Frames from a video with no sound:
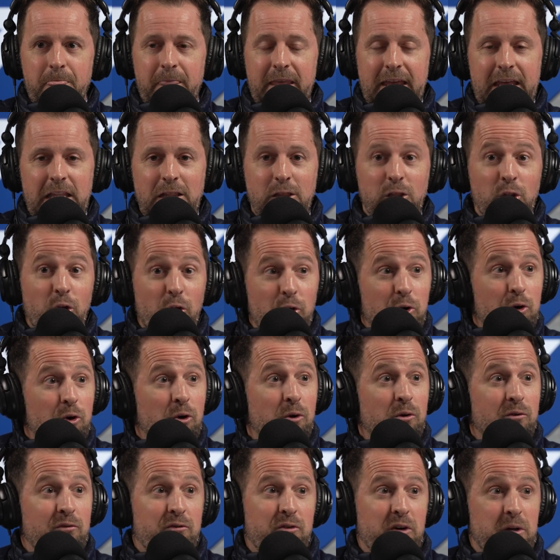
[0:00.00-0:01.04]
and
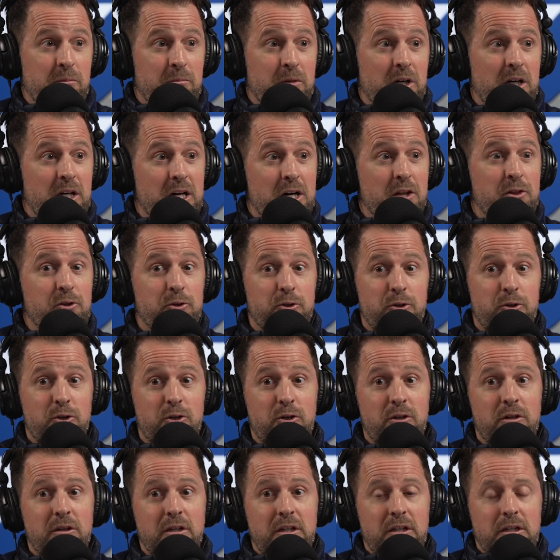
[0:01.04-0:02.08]
learn from
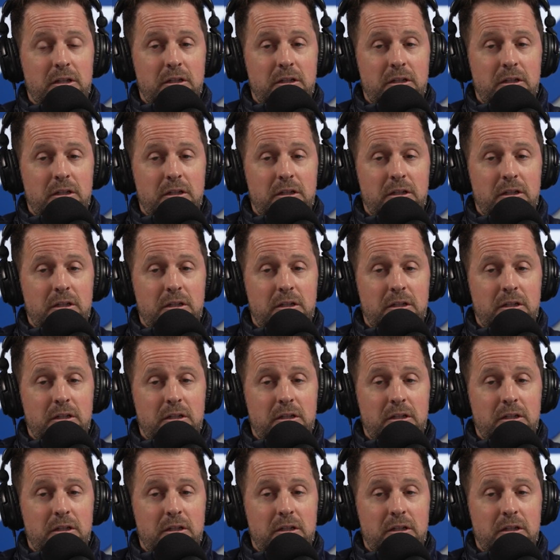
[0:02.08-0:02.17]
other